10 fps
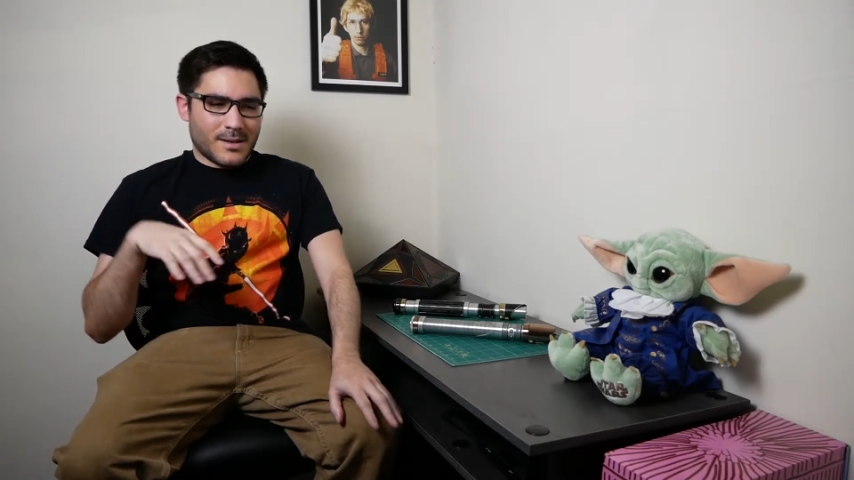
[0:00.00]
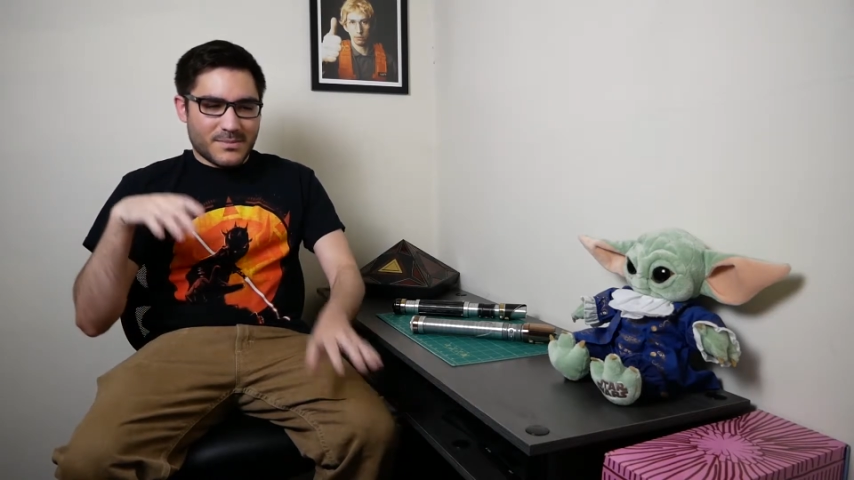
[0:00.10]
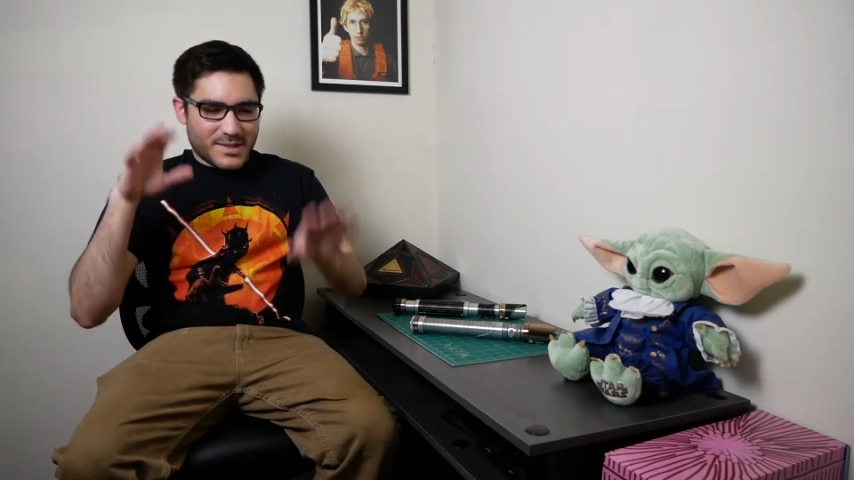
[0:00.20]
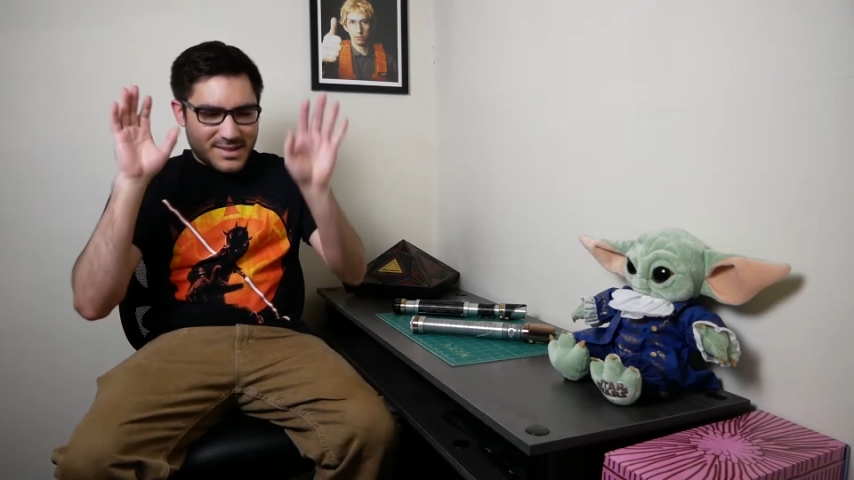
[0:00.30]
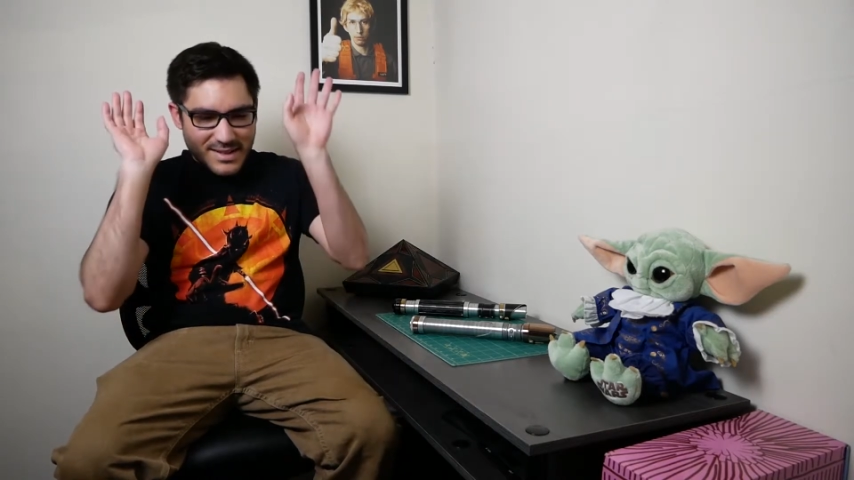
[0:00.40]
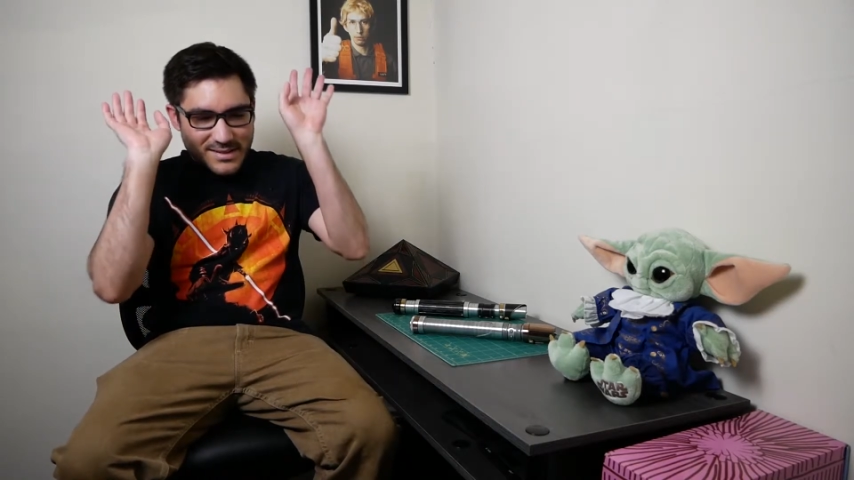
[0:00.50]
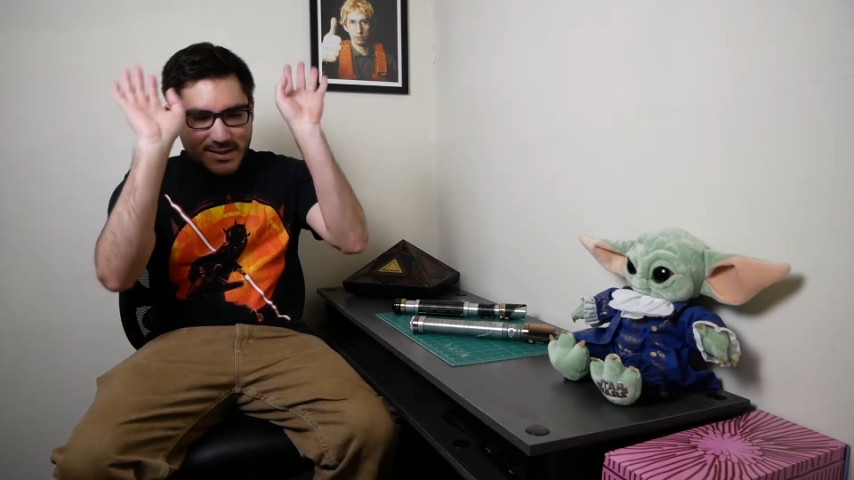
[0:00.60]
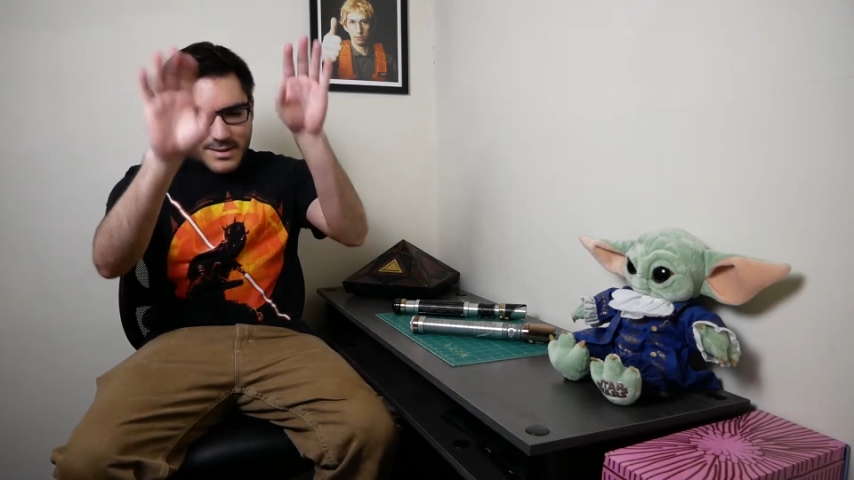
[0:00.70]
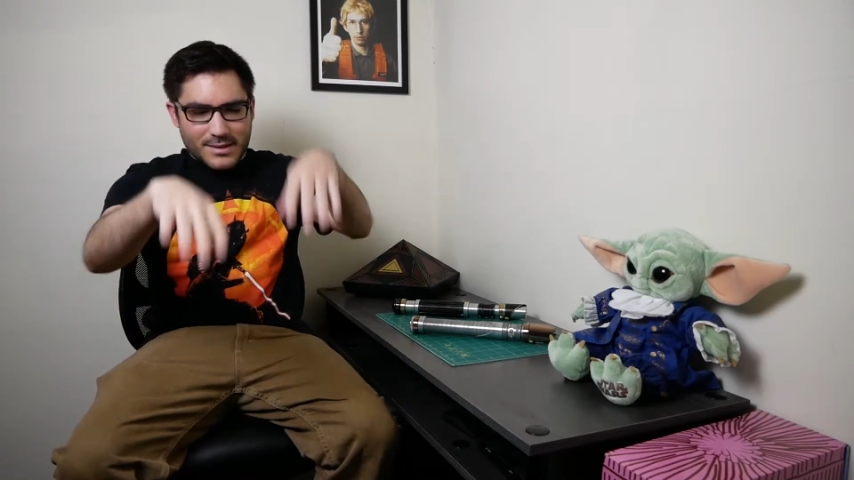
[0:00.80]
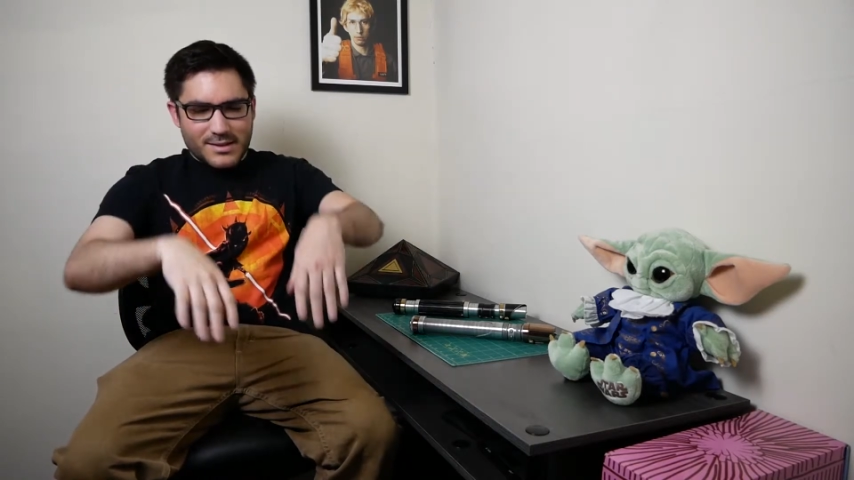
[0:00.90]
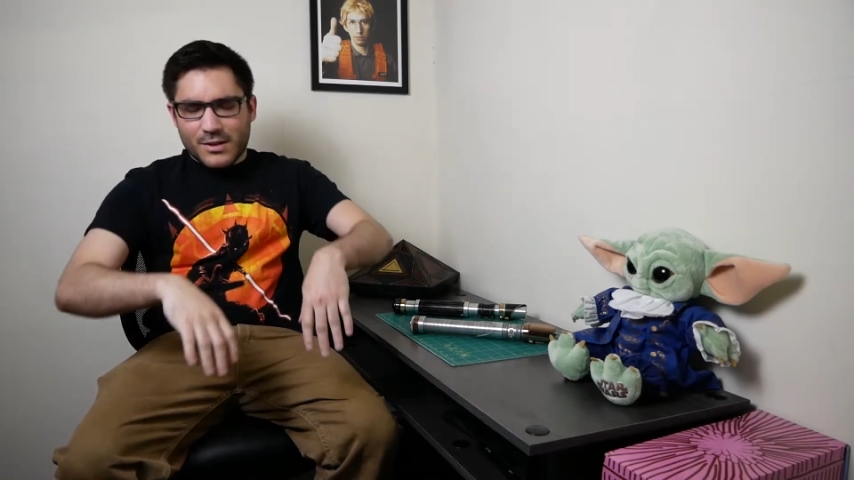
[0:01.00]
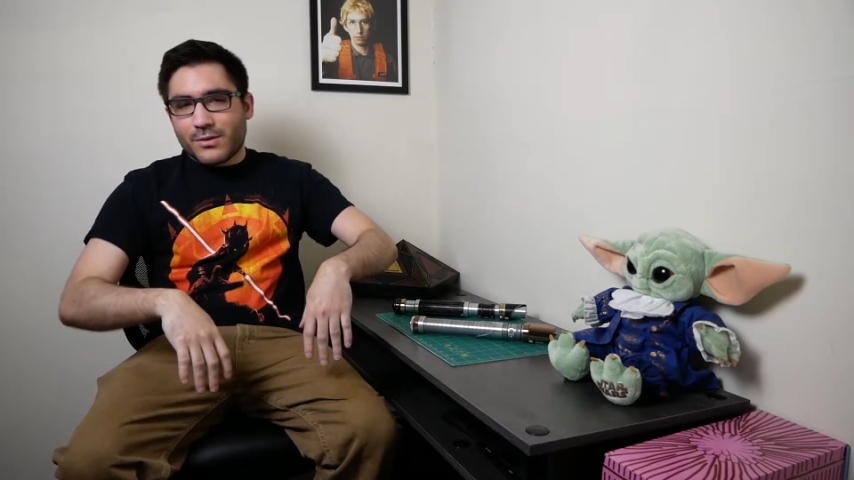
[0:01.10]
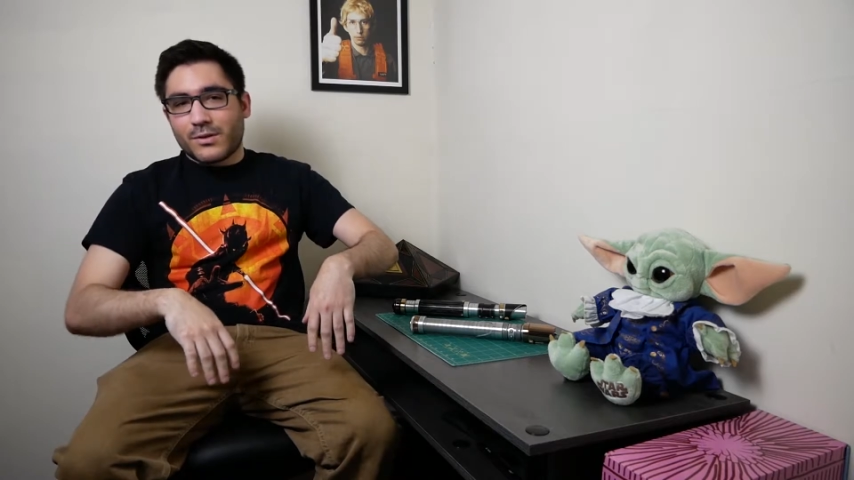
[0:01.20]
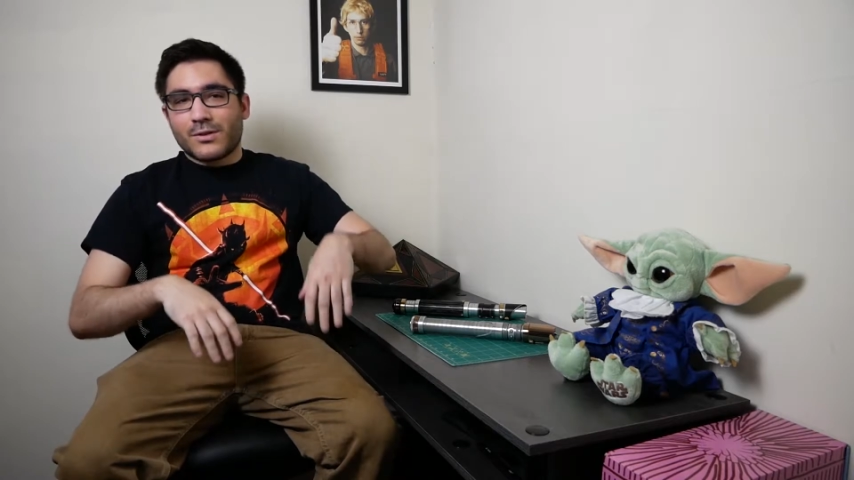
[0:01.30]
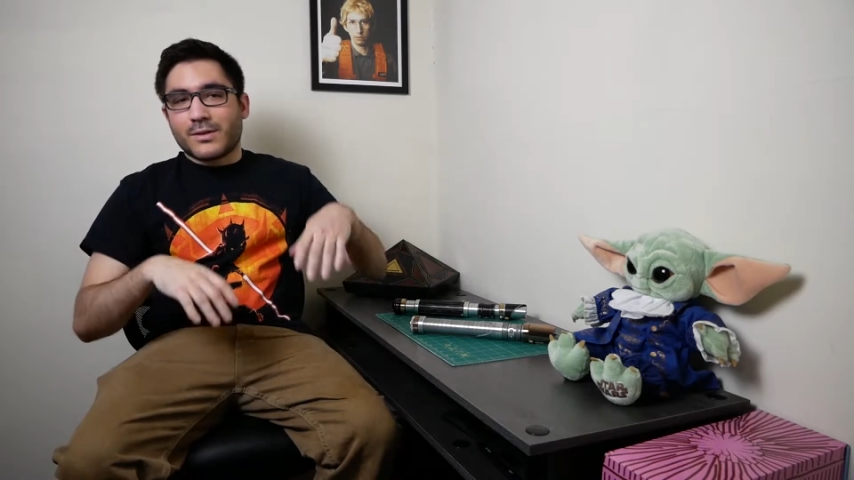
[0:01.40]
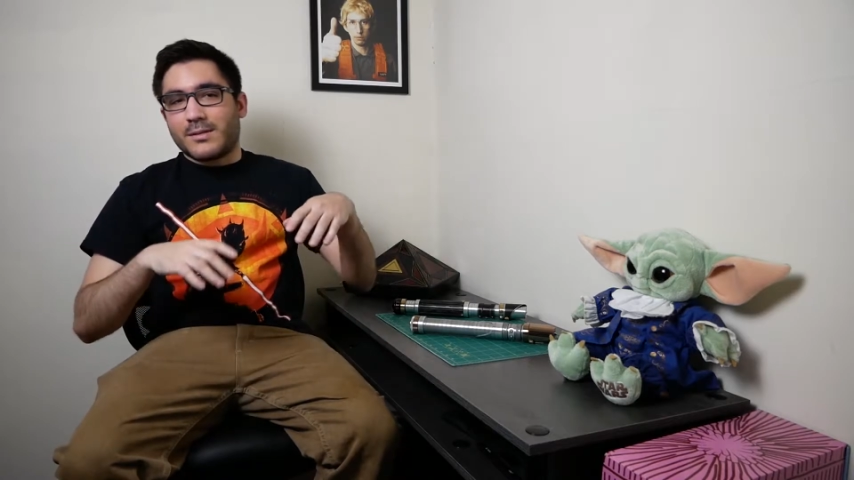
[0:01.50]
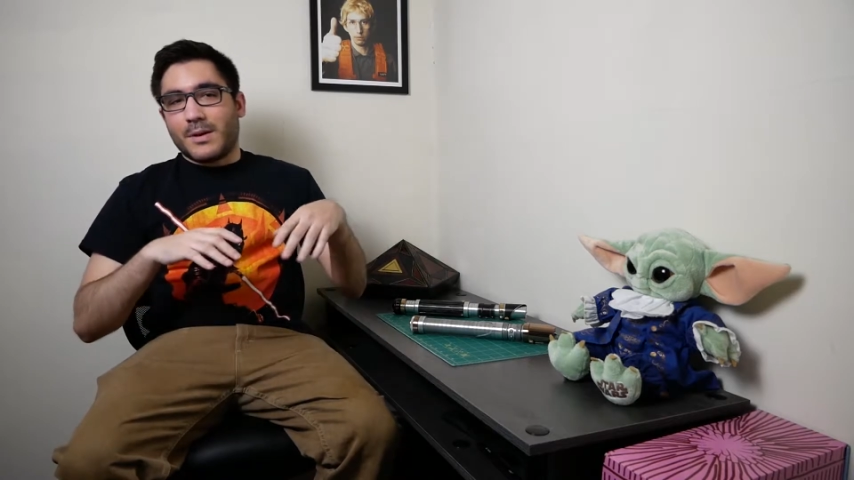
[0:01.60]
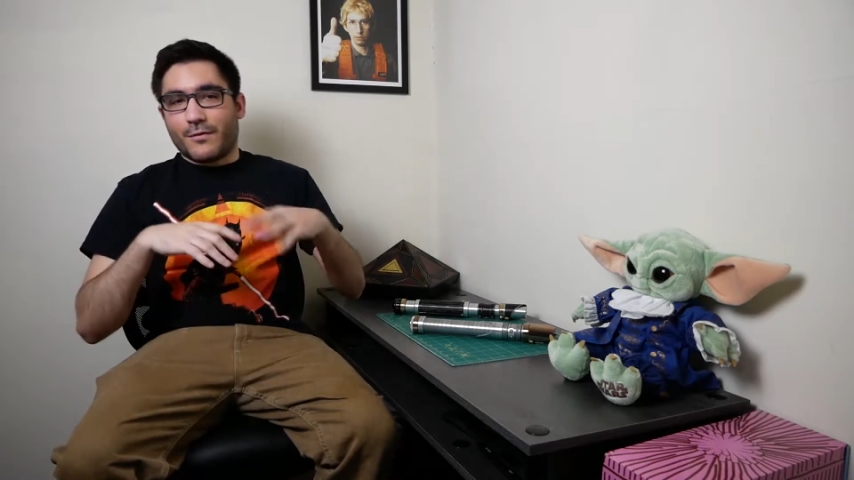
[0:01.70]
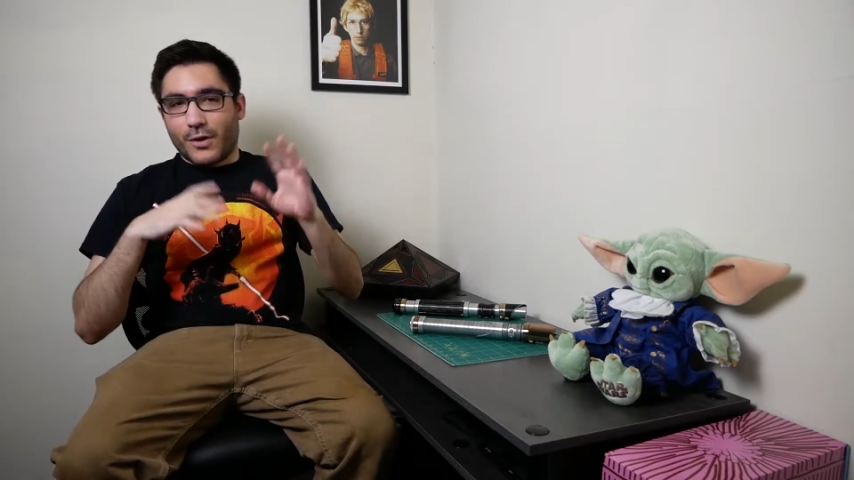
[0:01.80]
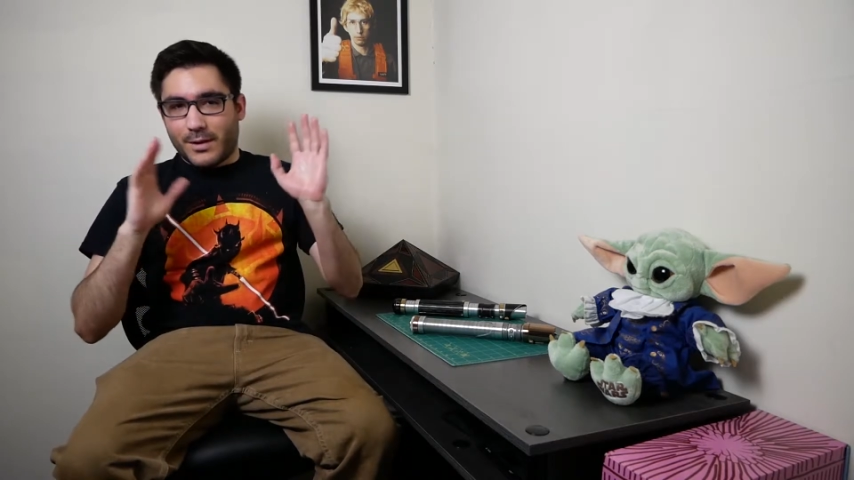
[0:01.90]
But you don't need me
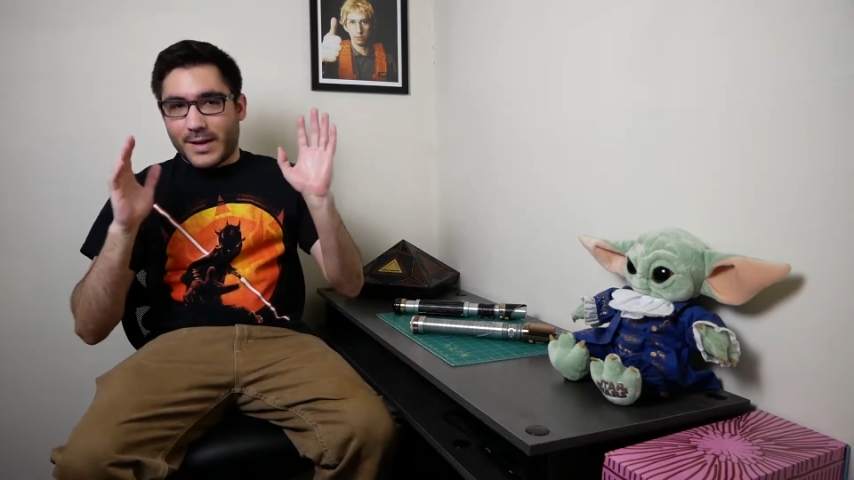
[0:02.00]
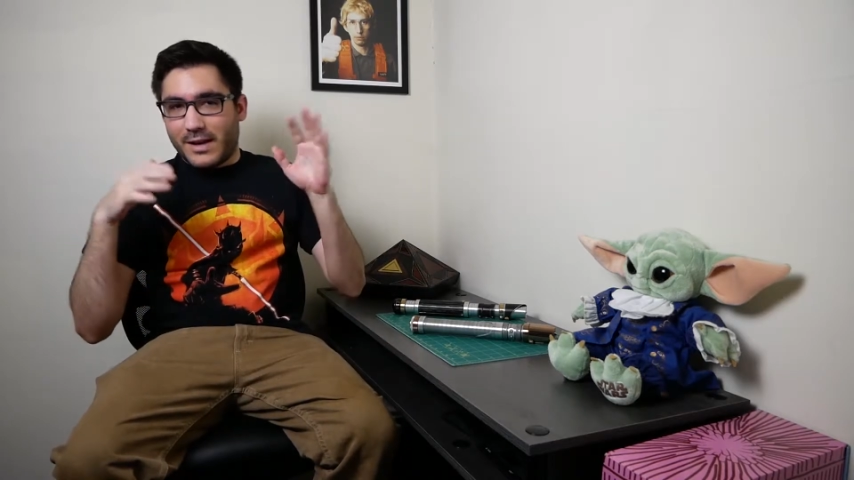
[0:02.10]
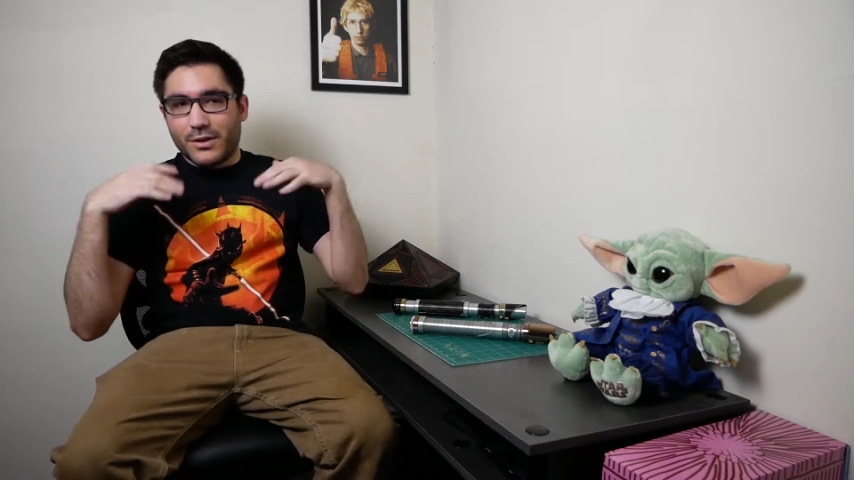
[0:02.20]
for all of that.